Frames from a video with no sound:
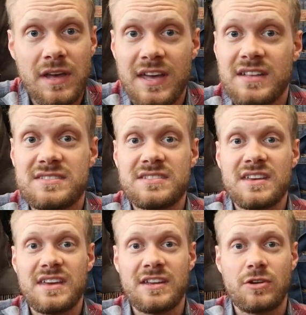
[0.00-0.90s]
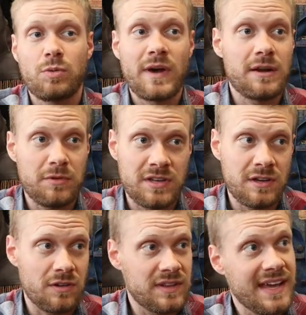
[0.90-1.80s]
It's incredible
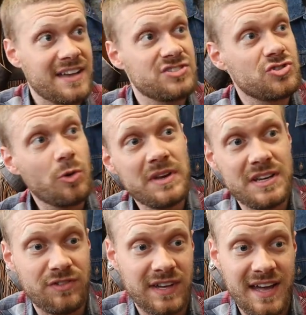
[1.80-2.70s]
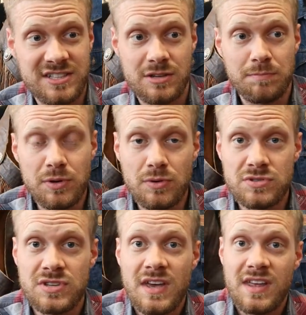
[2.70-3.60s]
here. They got so many different kinds of
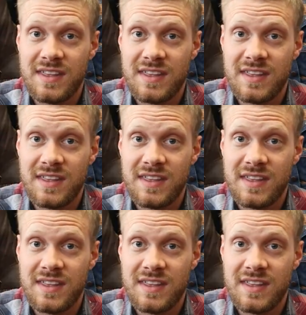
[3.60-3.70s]
boots.